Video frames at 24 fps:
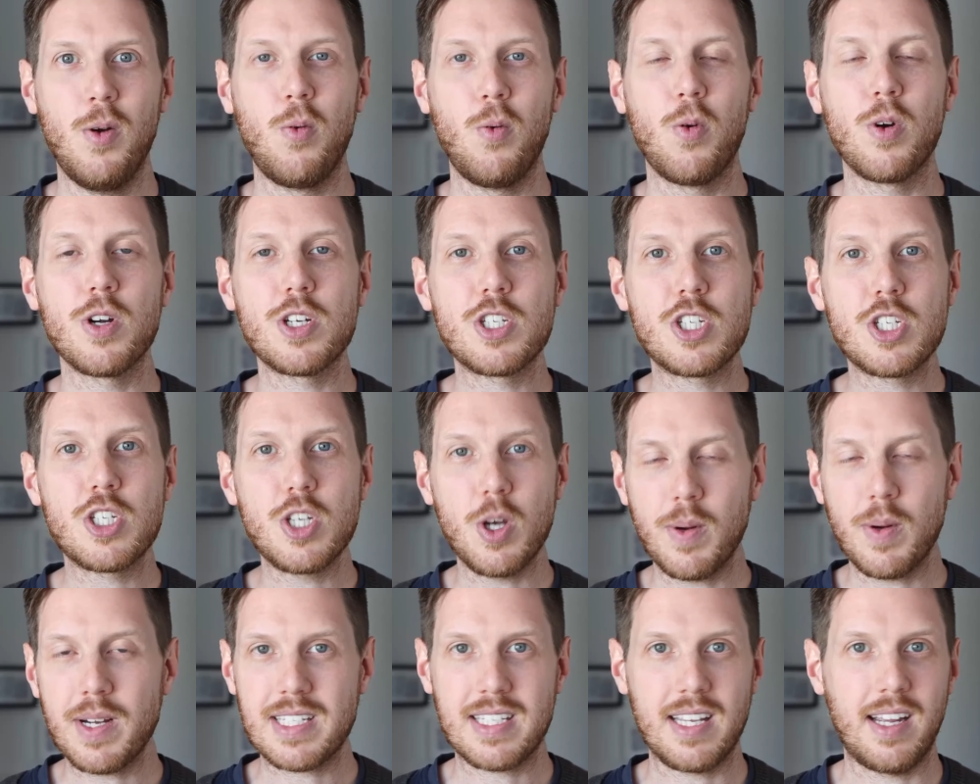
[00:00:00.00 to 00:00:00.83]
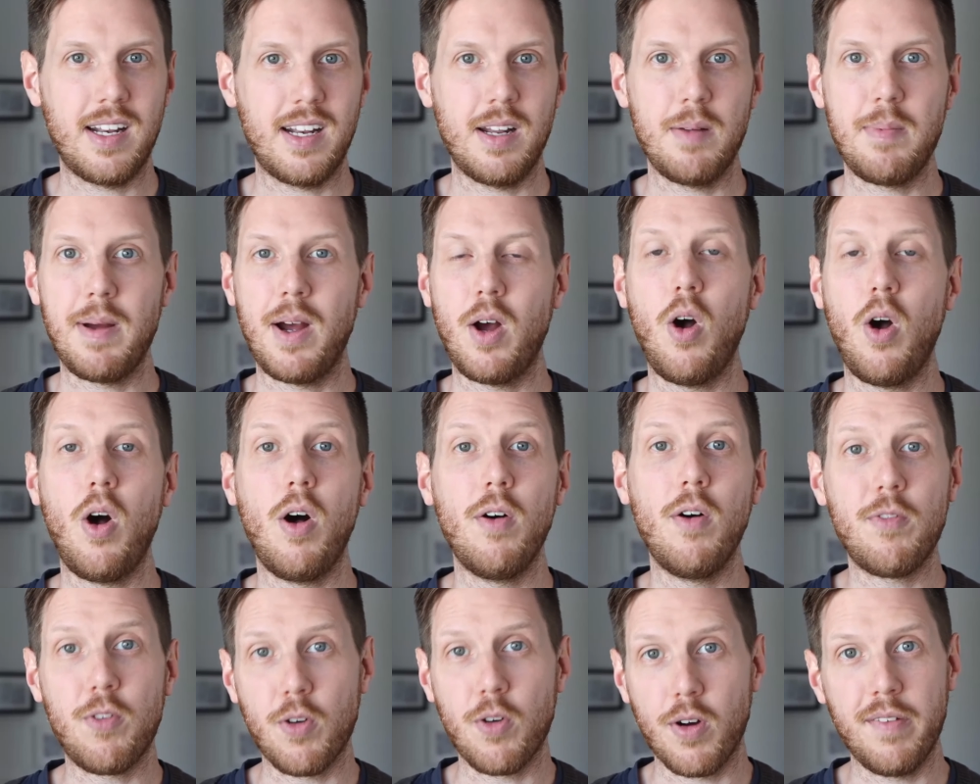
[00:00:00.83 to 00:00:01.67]
We're so excited about all
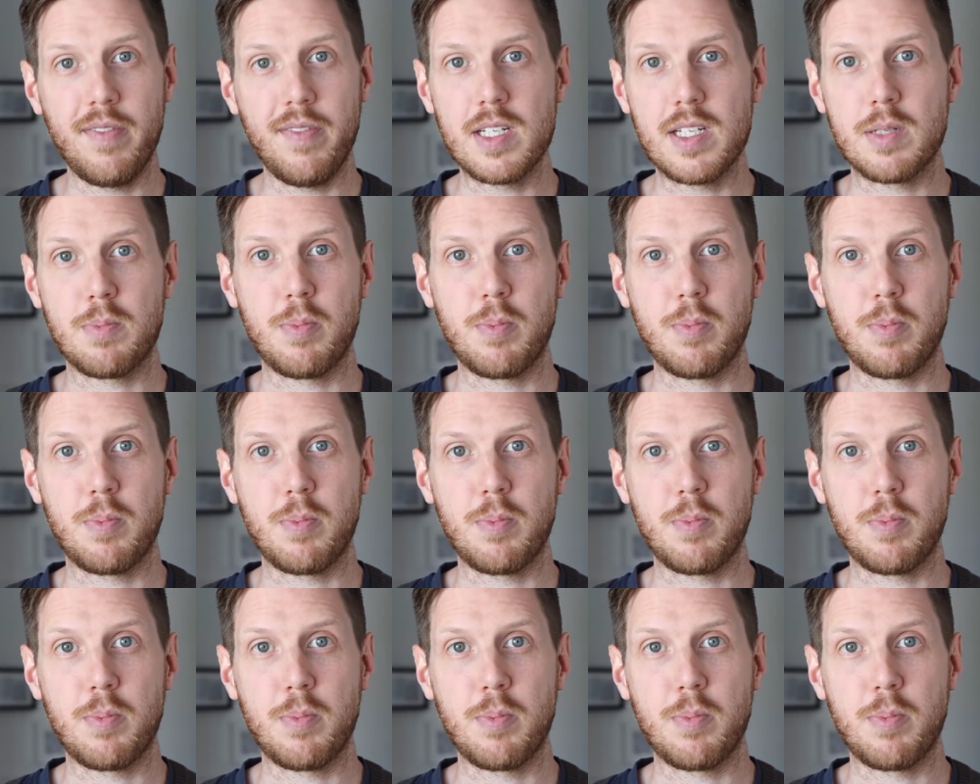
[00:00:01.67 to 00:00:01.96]
four of these